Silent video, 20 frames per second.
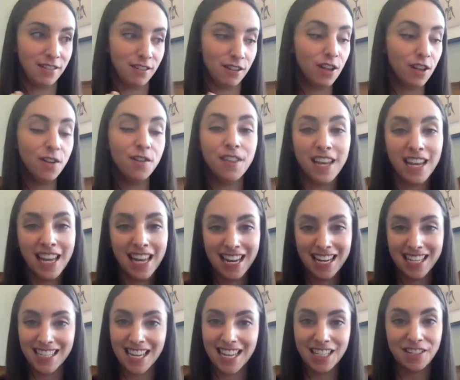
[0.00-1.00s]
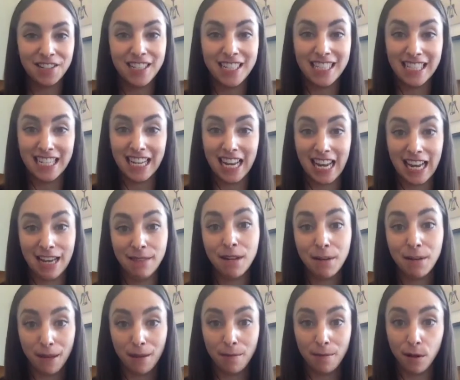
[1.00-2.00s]
clothing and accessories aimed
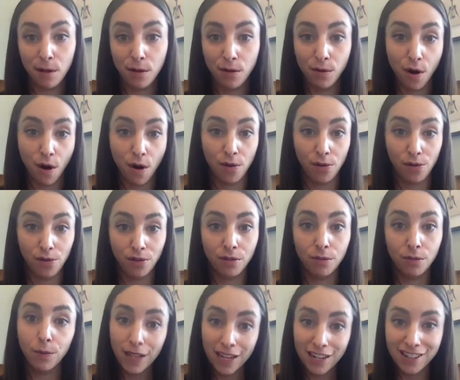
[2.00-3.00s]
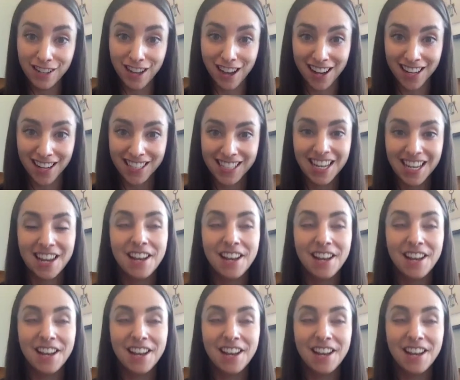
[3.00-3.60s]
at people who own wiener dogs